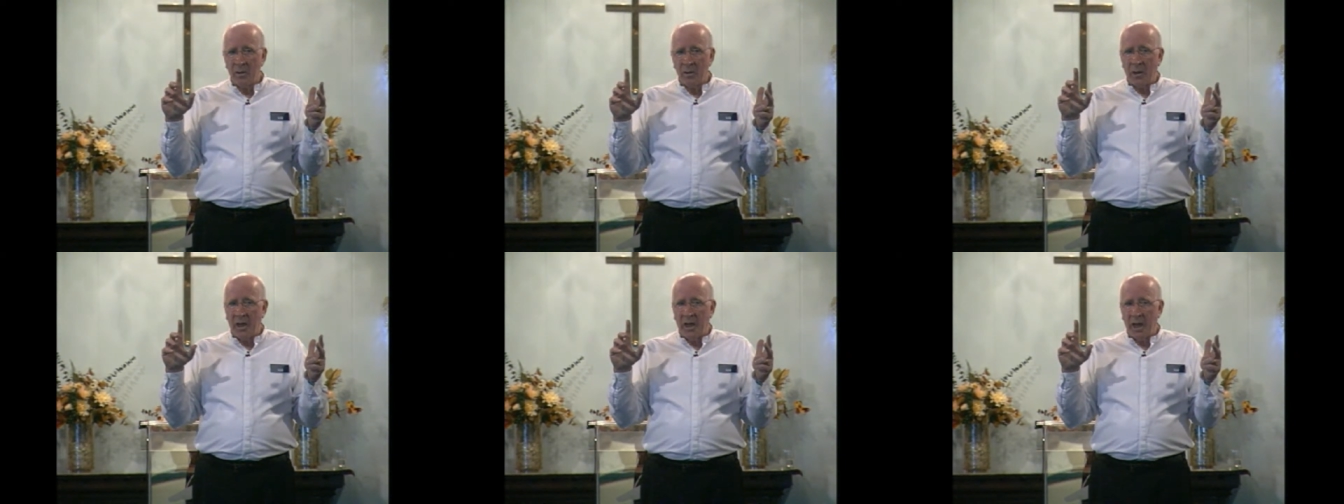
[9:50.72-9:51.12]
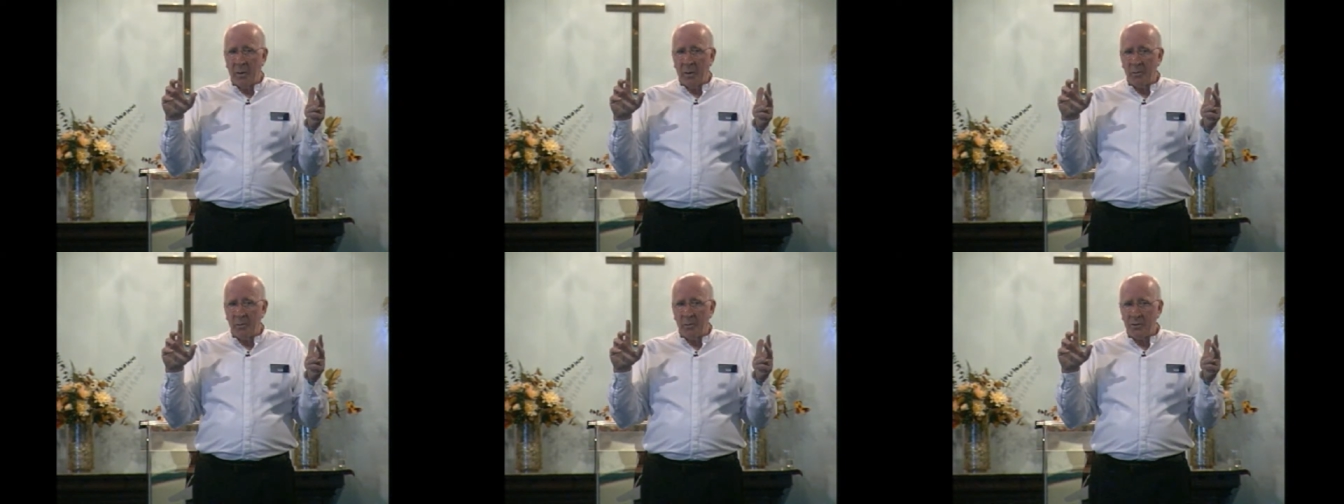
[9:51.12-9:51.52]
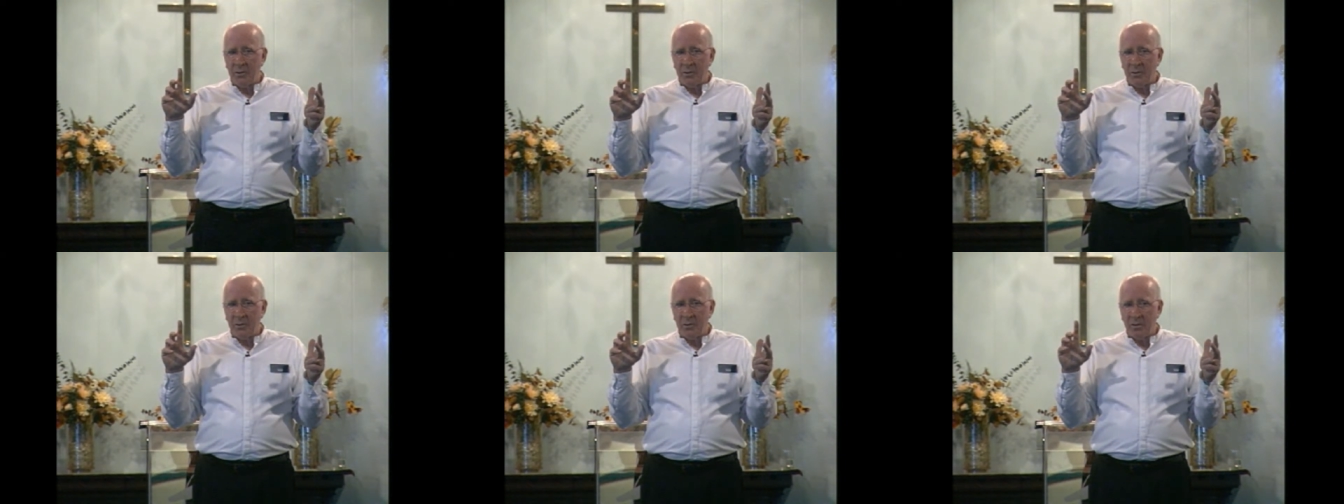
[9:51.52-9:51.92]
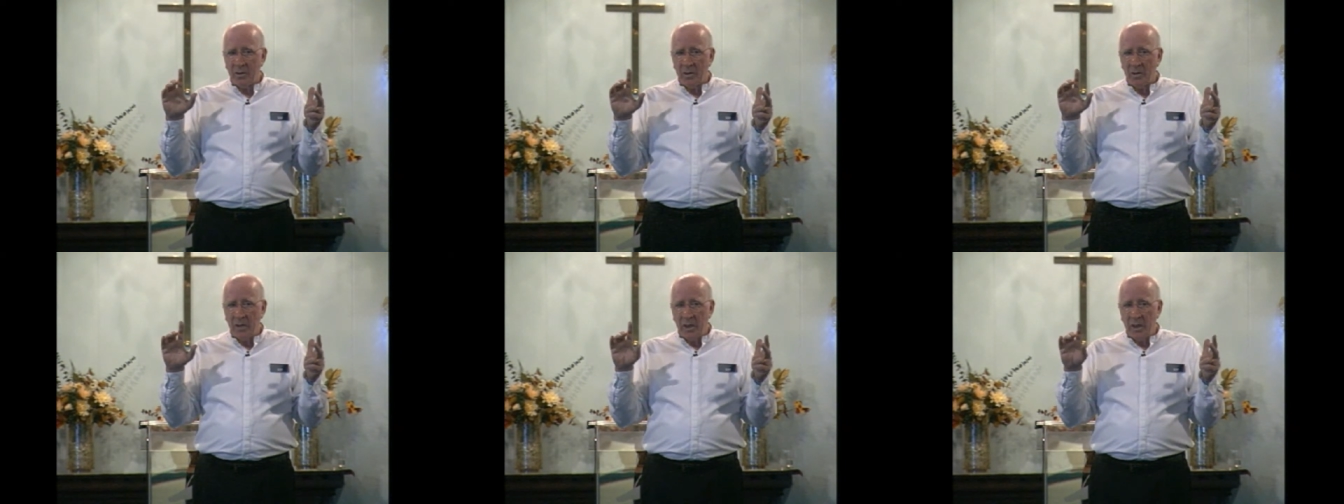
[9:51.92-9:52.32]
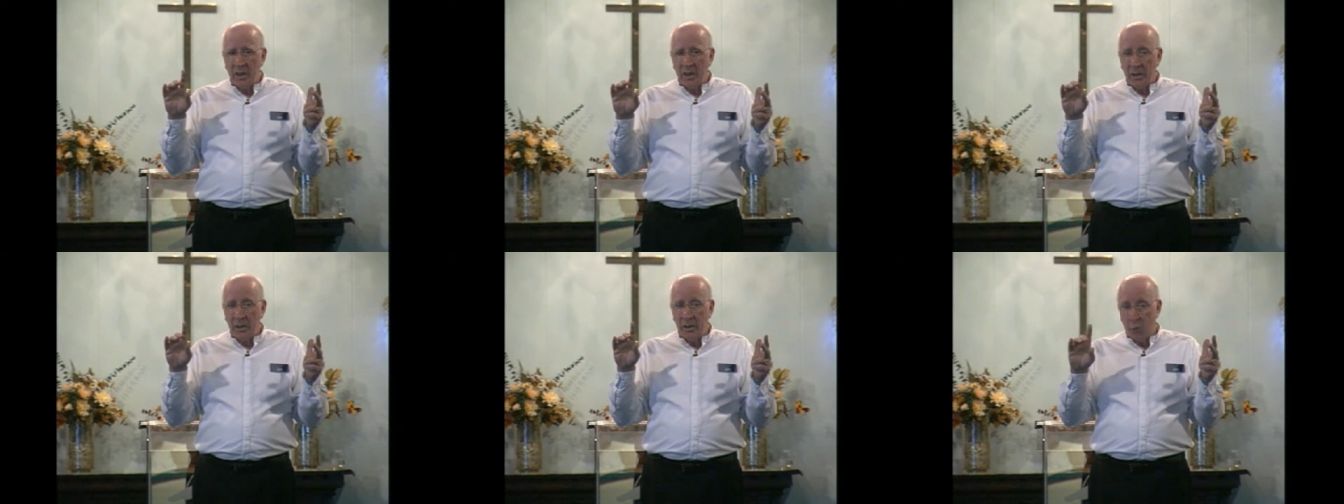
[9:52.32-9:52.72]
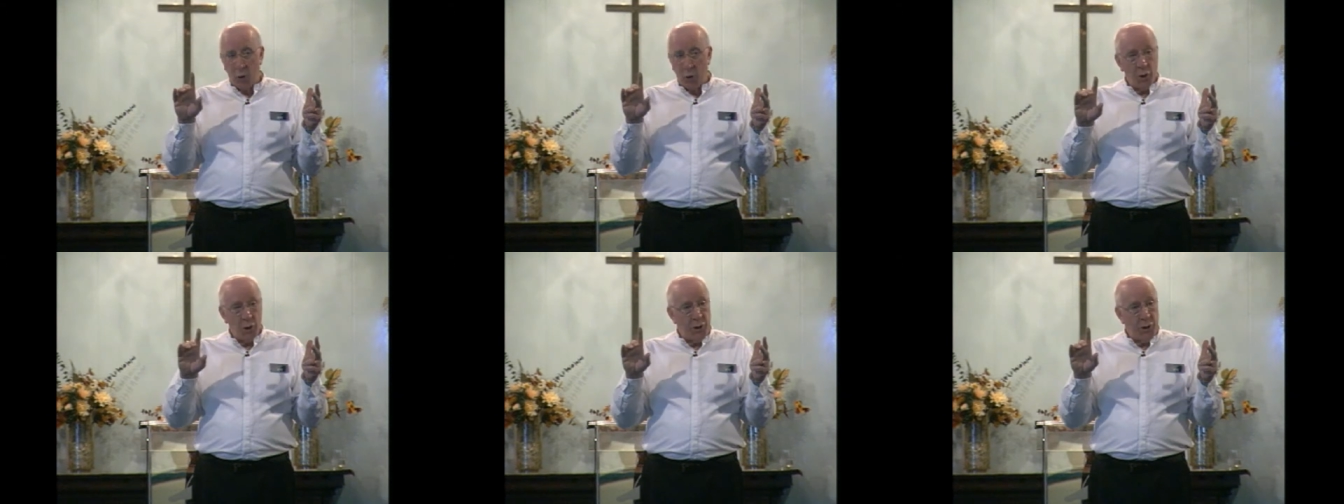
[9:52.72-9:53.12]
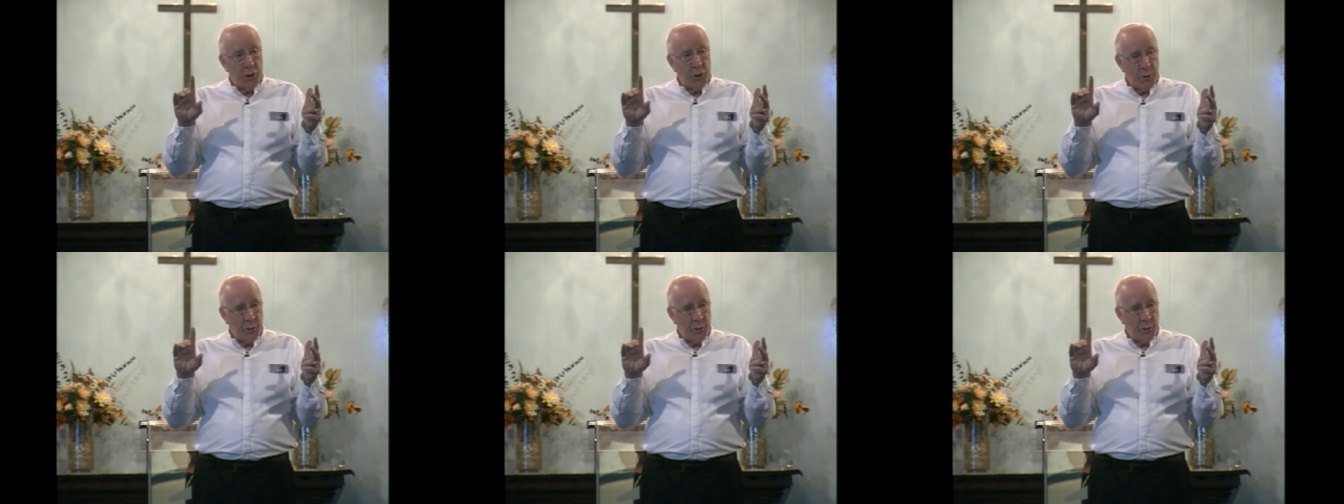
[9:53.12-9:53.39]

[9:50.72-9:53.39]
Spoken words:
Perhaps in a word,